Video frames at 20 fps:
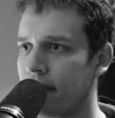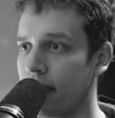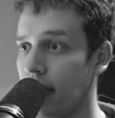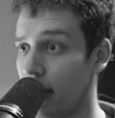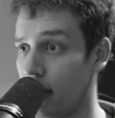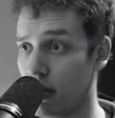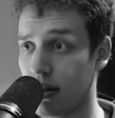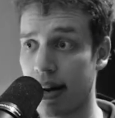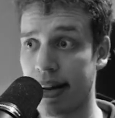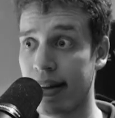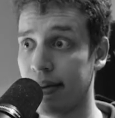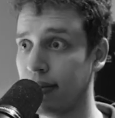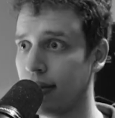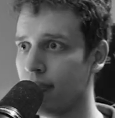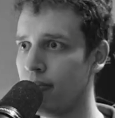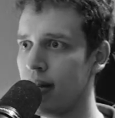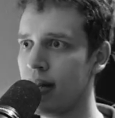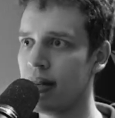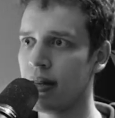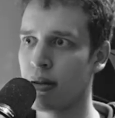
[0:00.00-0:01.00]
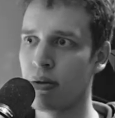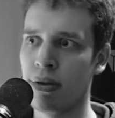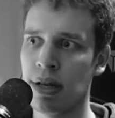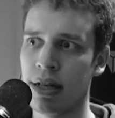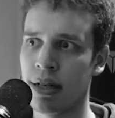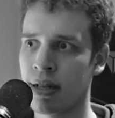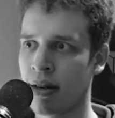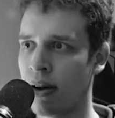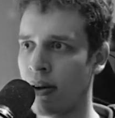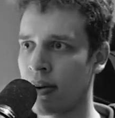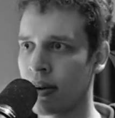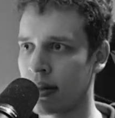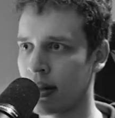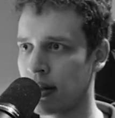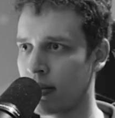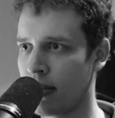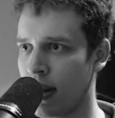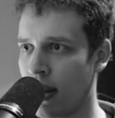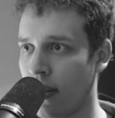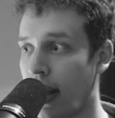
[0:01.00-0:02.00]
It's like it was mean to these stalkers as
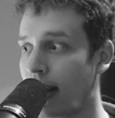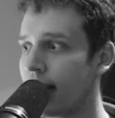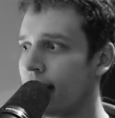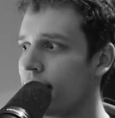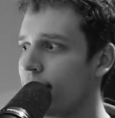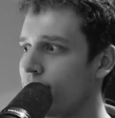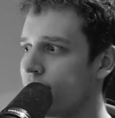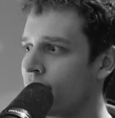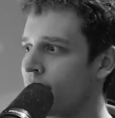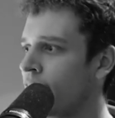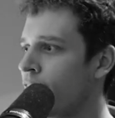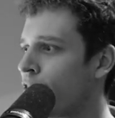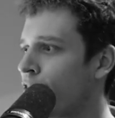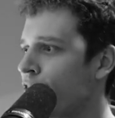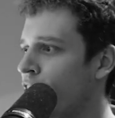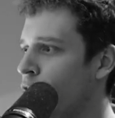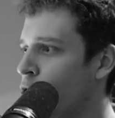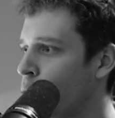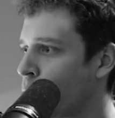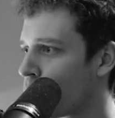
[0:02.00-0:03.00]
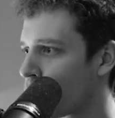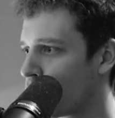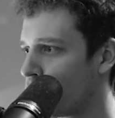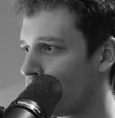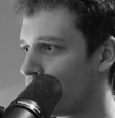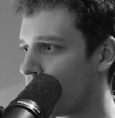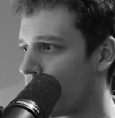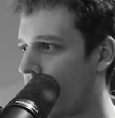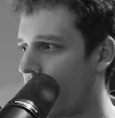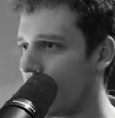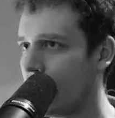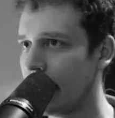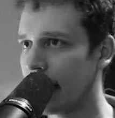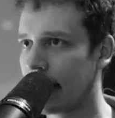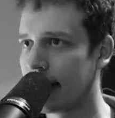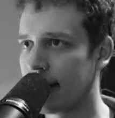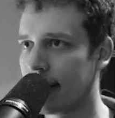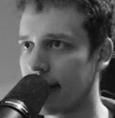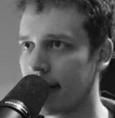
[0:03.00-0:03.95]
well. I didn't even see a film crew behind it.